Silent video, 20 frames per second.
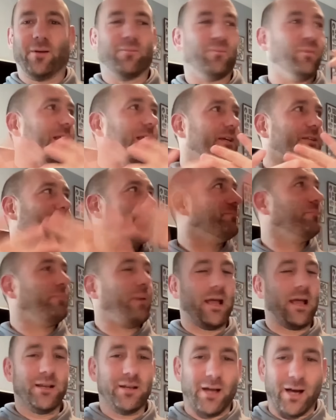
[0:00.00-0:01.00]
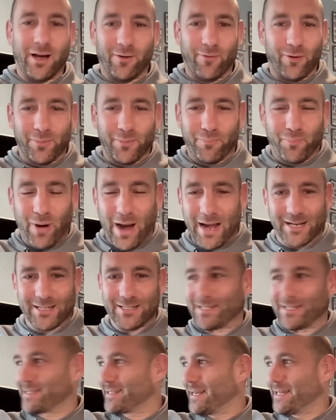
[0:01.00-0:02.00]
well, let's paint our
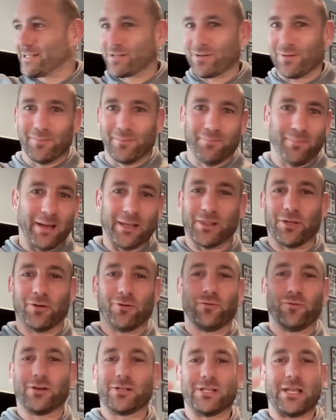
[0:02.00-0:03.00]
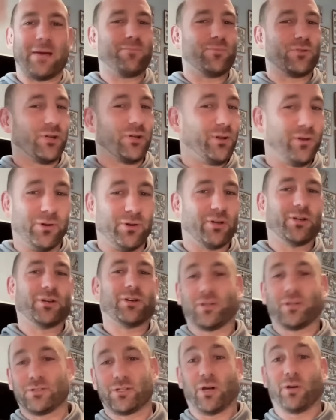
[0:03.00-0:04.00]
practice. Let's make the reception look
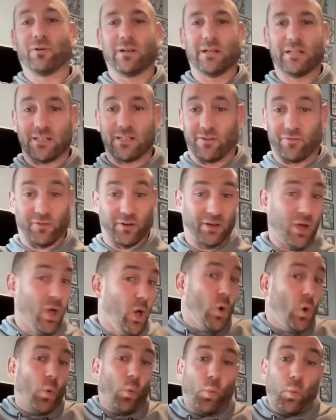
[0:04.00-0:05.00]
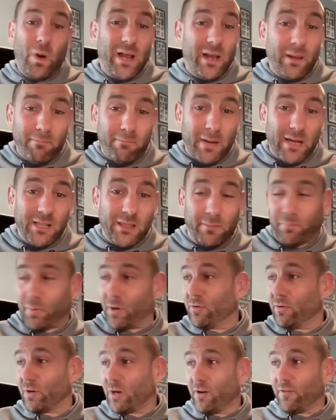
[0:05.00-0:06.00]
totally different. Will it make the
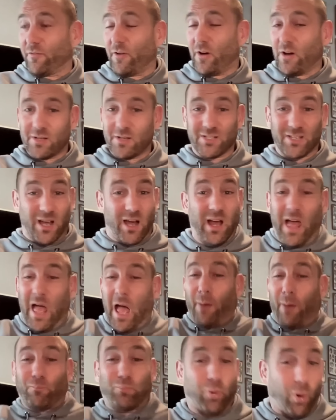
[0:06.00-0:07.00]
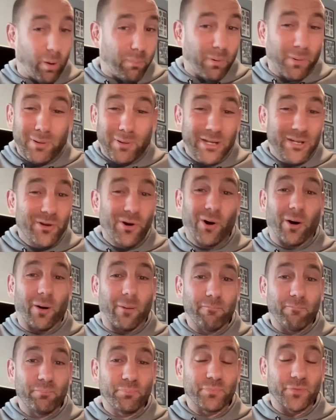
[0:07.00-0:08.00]
boat go faster? Probably not.
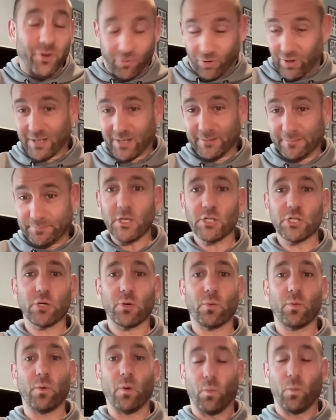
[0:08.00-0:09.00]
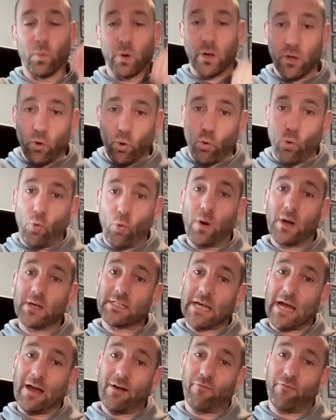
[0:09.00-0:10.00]
Right. So we always
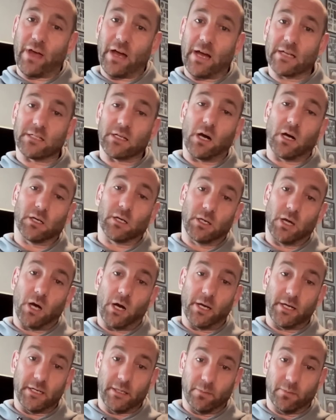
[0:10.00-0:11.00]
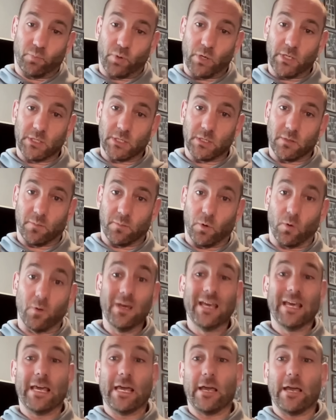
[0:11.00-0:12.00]
have that as our guiding principle.
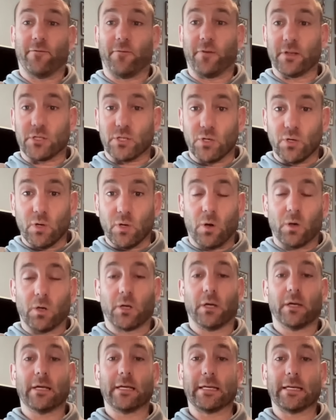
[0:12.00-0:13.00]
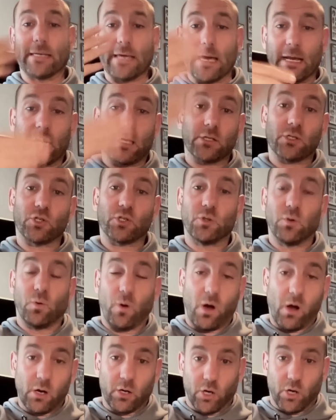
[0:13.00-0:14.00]
If it's not going to get us to
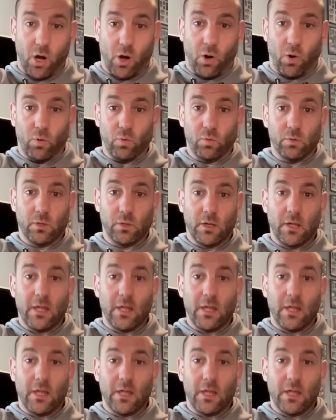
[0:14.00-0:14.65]
our goal,